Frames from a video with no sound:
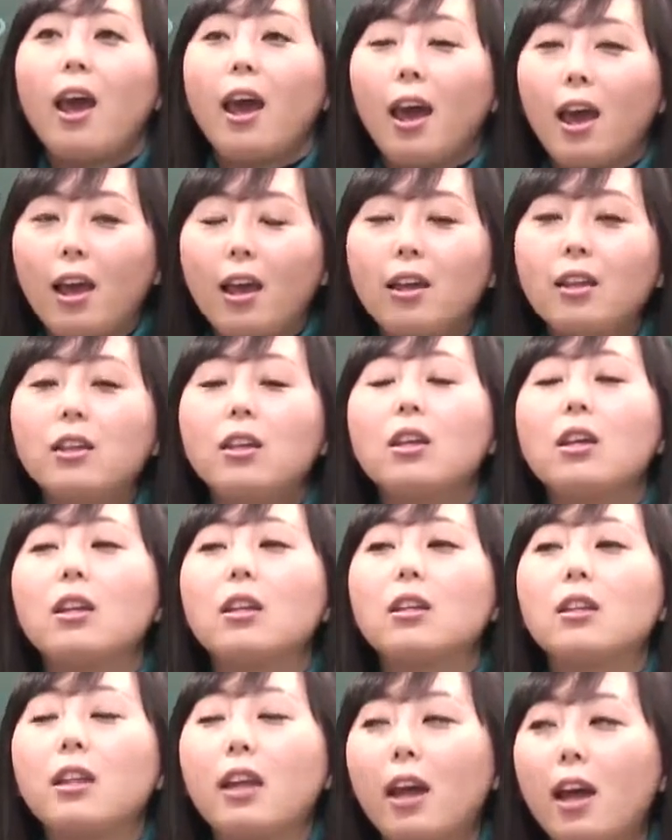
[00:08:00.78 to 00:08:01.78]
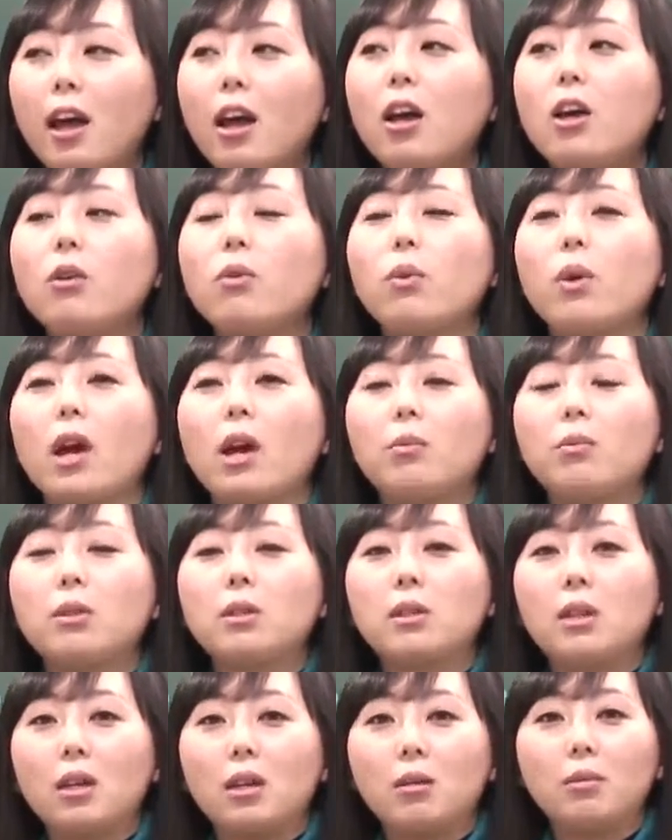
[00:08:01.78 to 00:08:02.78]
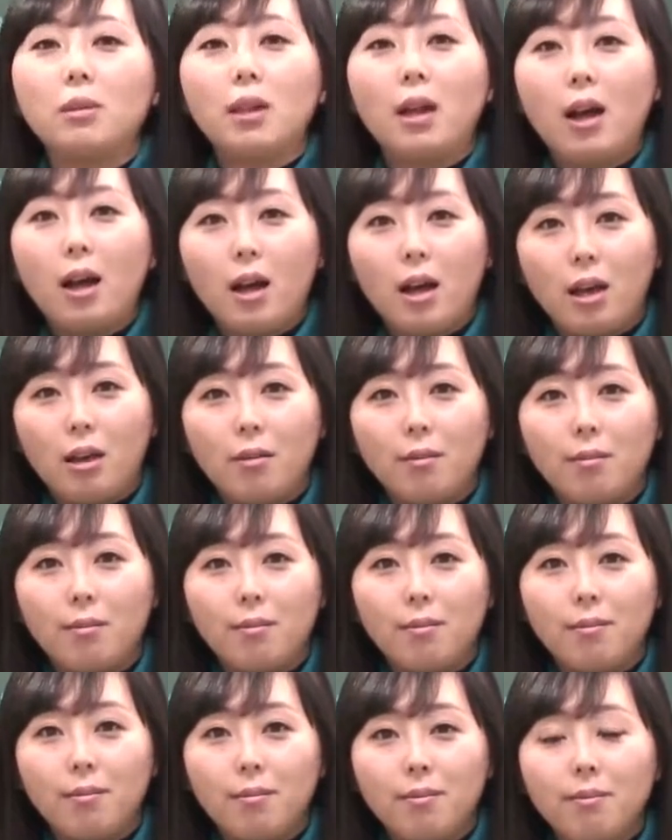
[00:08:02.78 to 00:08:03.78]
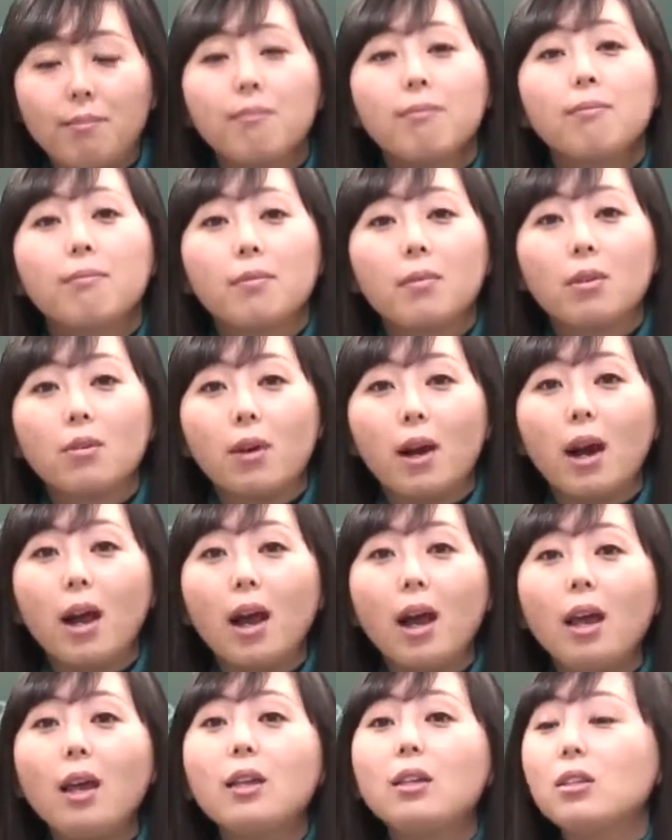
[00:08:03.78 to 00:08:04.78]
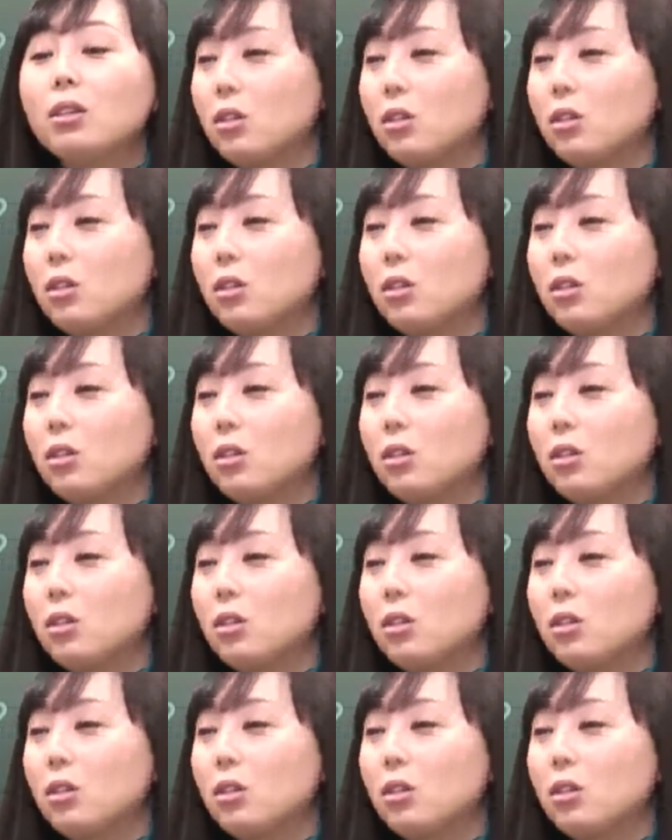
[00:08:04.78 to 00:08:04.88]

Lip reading: And now you have to set up time. Right?